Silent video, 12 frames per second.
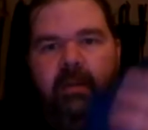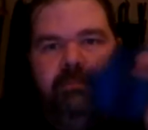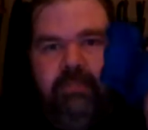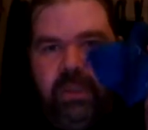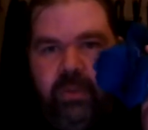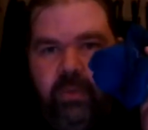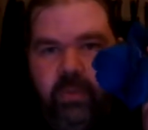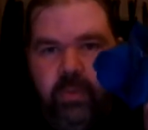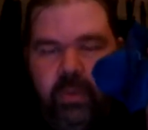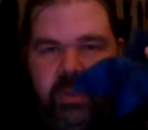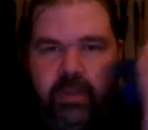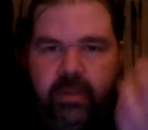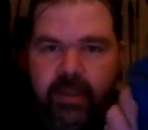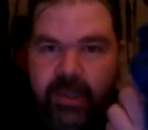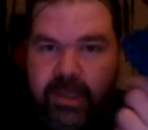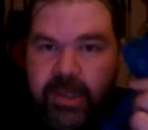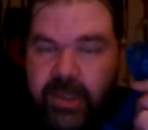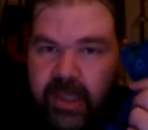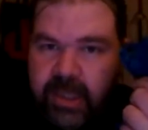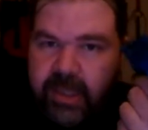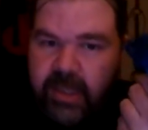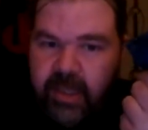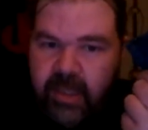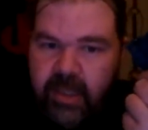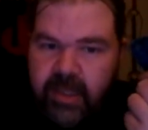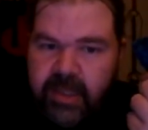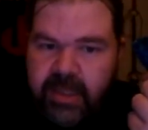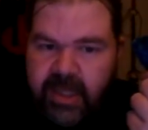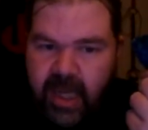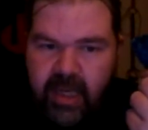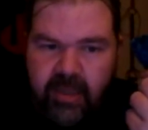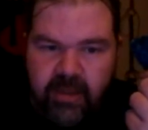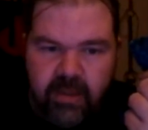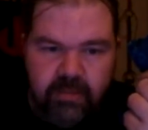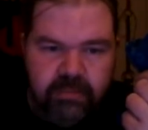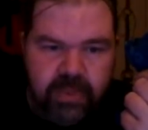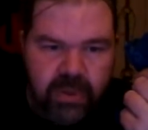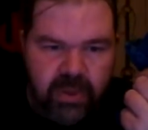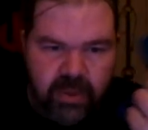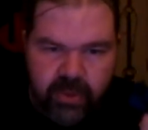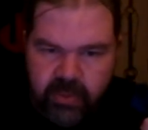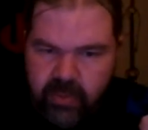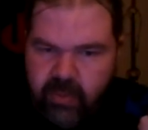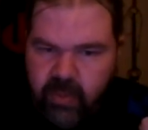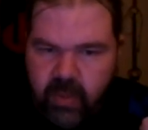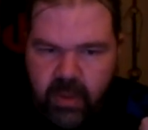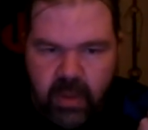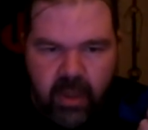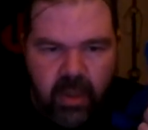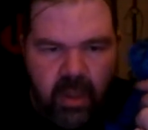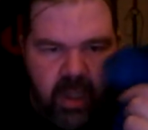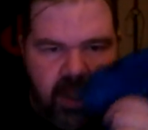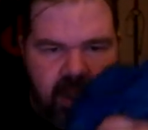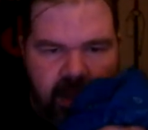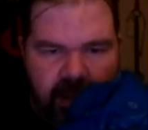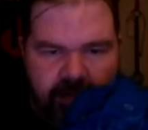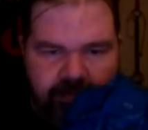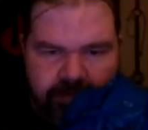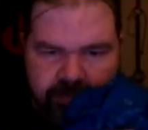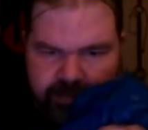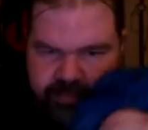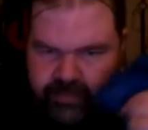blue this is just standard blue um,